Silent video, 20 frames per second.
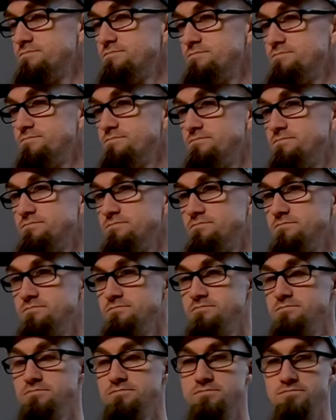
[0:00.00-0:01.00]

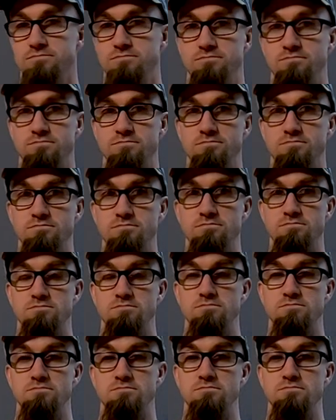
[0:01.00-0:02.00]

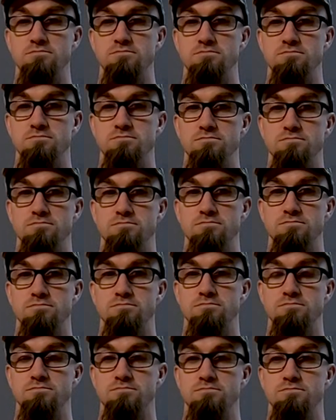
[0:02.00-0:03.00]

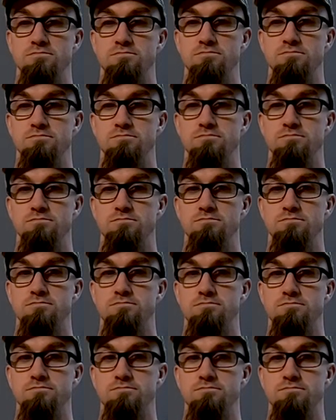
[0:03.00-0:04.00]

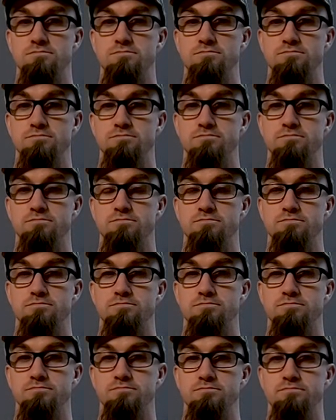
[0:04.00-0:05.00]

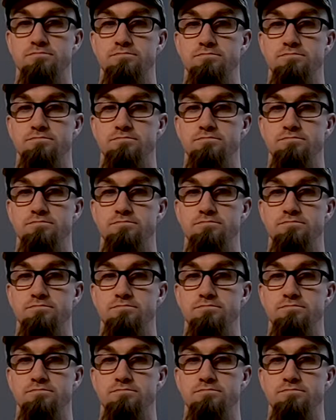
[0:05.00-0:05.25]
(silent)